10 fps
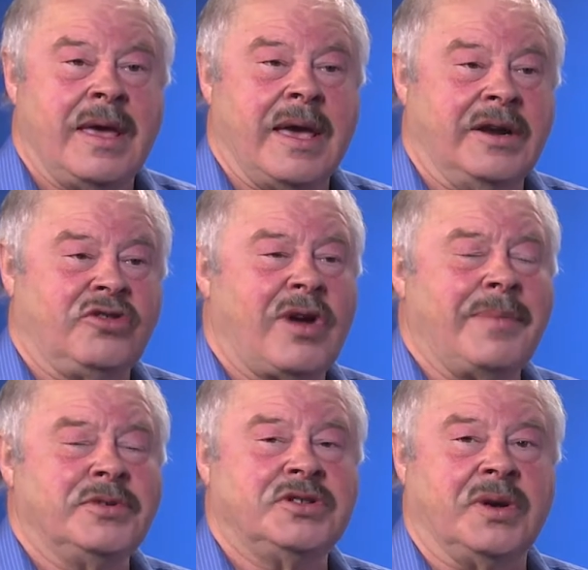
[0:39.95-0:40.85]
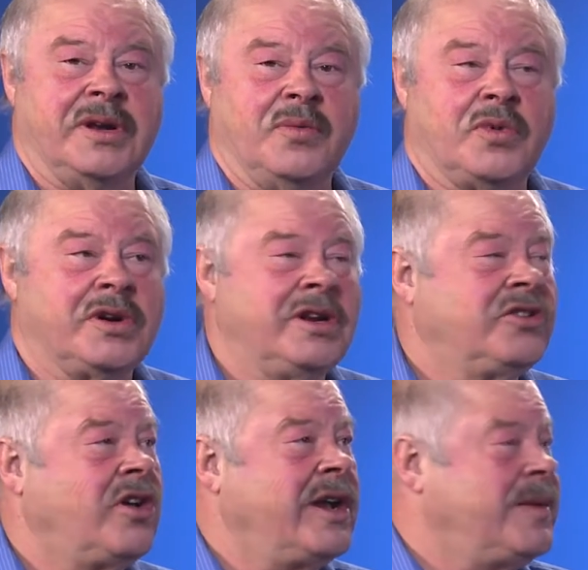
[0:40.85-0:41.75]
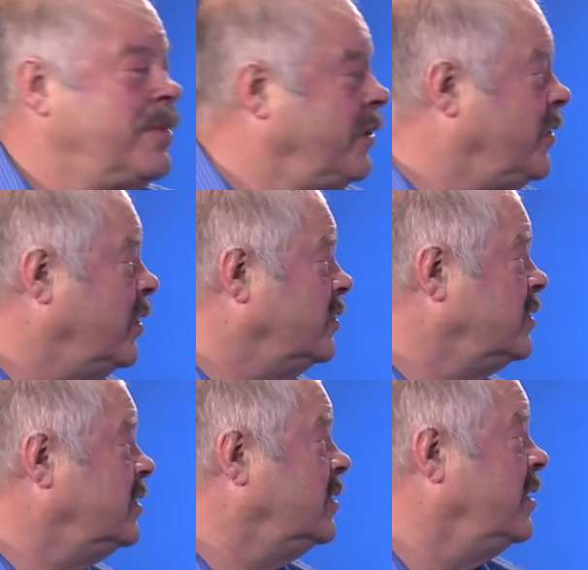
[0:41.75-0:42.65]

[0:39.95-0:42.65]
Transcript: and a trapezoid. And we're going to talk about those